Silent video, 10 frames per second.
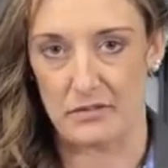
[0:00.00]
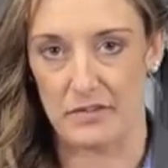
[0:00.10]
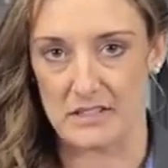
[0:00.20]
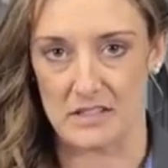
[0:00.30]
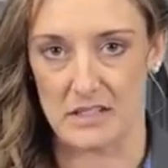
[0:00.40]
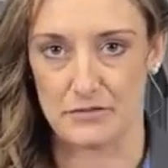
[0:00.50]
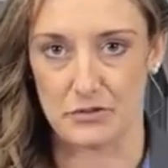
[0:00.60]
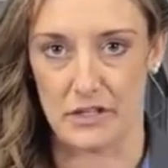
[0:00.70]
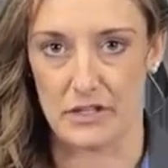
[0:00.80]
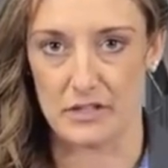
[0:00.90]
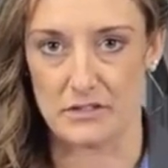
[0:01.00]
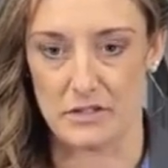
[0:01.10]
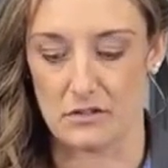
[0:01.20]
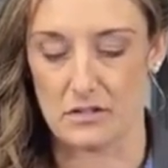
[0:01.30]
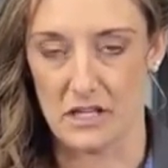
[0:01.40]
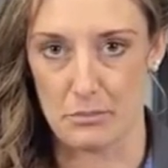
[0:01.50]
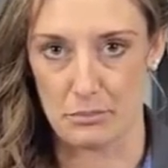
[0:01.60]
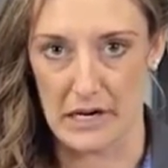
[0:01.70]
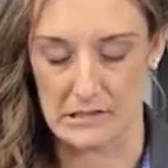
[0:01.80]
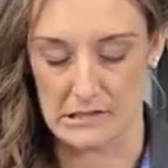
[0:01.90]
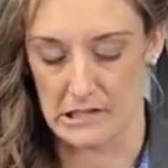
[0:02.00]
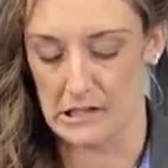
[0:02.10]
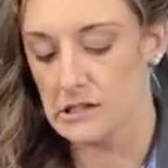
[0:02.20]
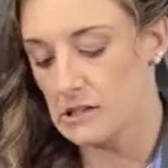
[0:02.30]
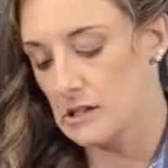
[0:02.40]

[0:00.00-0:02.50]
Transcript: a fast enough trigger. So keep practicing.